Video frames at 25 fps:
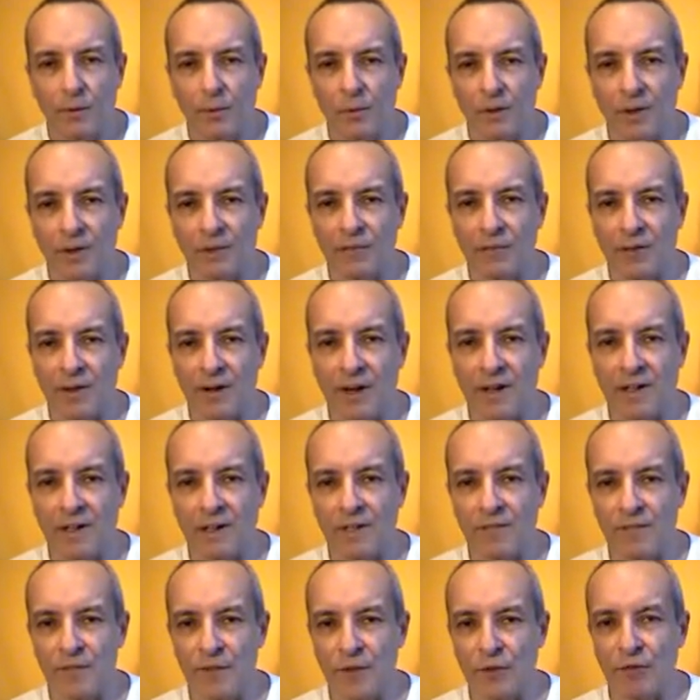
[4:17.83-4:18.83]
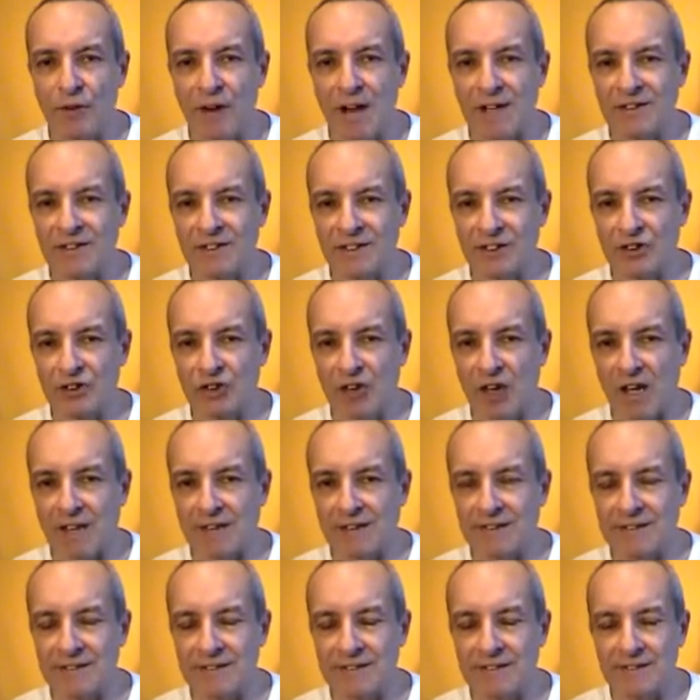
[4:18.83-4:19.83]
Whenever I give the rat a
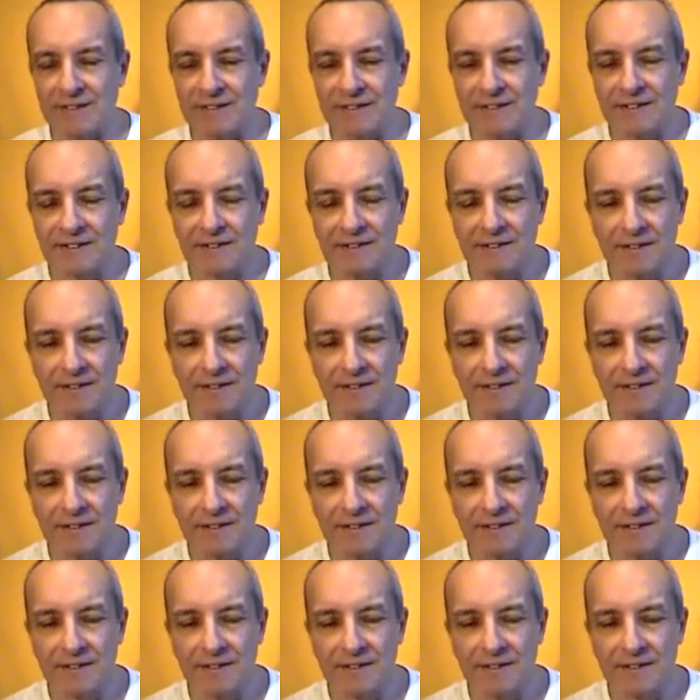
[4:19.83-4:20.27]
chance,